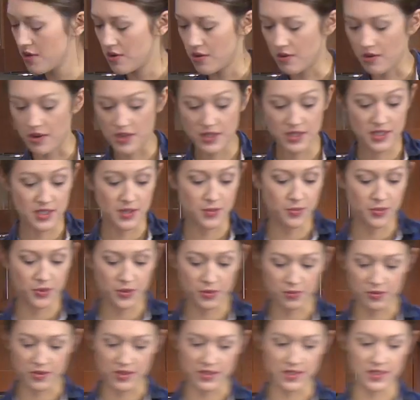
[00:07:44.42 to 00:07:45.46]
or as simple
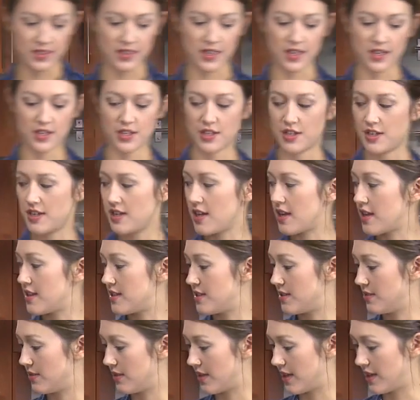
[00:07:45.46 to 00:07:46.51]
a presentation as
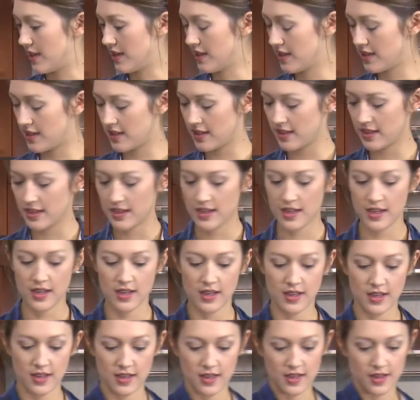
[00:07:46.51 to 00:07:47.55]
you like.
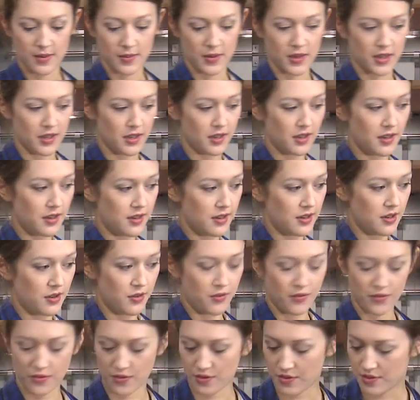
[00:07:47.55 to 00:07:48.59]
I'm gonna go
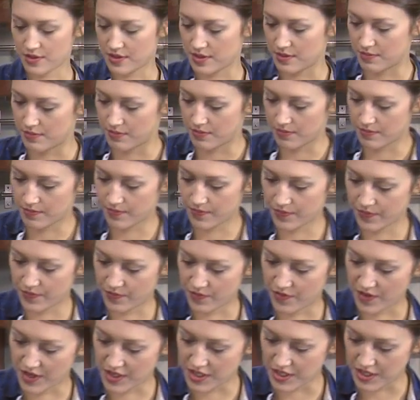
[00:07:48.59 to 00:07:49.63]
for some
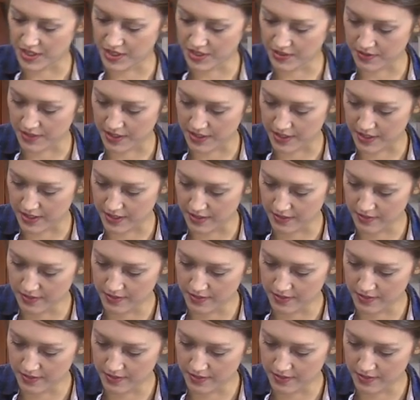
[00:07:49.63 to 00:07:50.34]
veggies right now.